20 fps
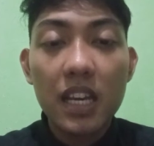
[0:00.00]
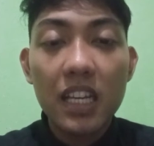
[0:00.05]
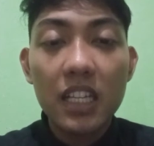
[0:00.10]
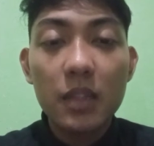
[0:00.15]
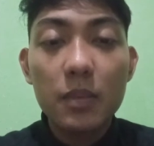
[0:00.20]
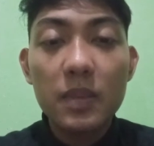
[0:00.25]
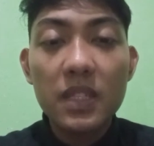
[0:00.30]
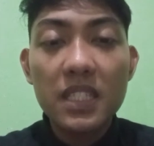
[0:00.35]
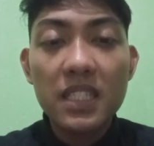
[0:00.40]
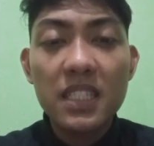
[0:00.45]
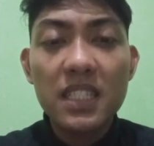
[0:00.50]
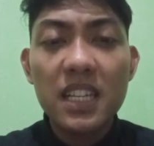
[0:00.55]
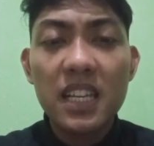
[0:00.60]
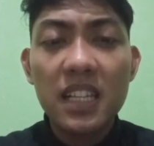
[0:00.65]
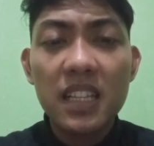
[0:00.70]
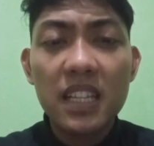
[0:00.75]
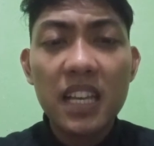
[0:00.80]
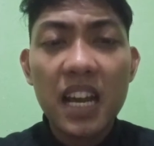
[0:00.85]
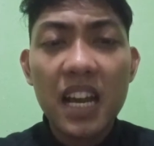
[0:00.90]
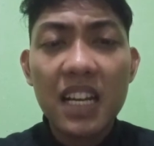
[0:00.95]
It means
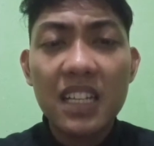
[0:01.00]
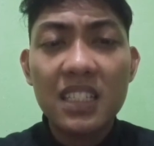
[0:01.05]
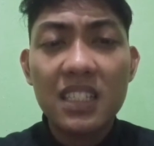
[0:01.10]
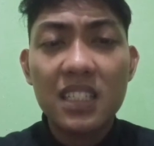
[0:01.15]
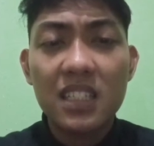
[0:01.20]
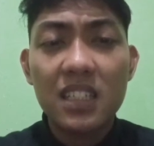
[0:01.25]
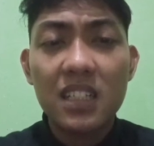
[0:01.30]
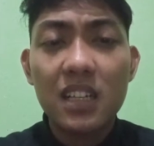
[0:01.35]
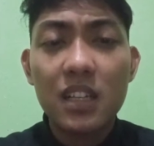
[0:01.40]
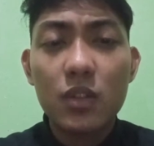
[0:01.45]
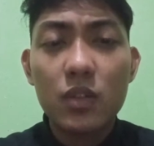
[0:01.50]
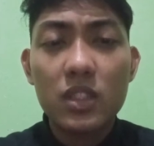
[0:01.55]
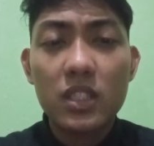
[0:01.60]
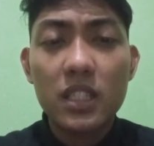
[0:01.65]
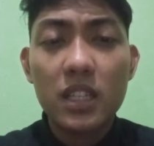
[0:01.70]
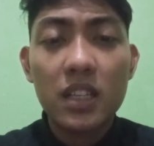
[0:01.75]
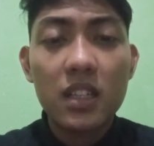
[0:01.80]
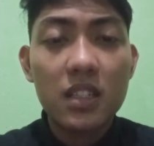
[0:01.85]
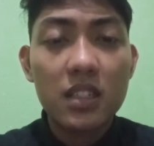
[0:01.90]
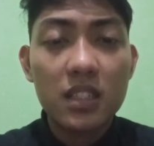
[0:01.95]
that as a
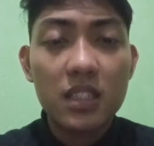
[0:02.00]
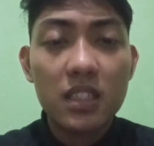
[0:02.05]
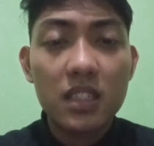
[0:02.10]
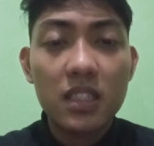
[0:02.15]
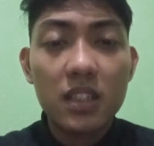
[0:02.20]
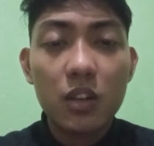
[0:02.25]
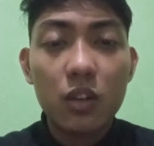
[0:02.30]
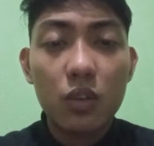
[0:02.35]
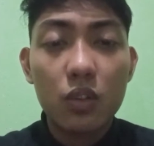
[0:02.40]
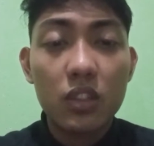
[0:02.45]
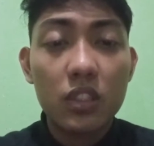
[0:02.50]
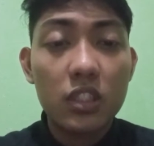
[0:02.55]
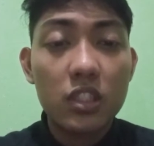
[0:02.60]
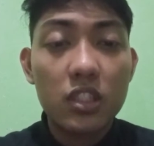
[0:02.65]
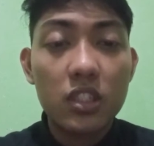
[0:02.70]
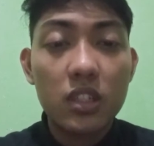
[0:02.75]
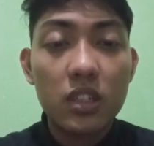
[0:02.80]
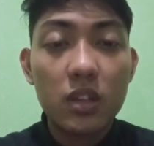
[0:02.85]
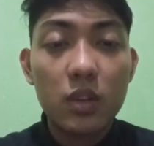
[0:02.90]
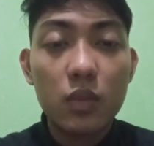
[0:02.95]
language learner or
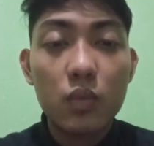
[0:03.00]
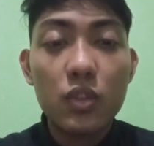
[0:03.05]
teacher,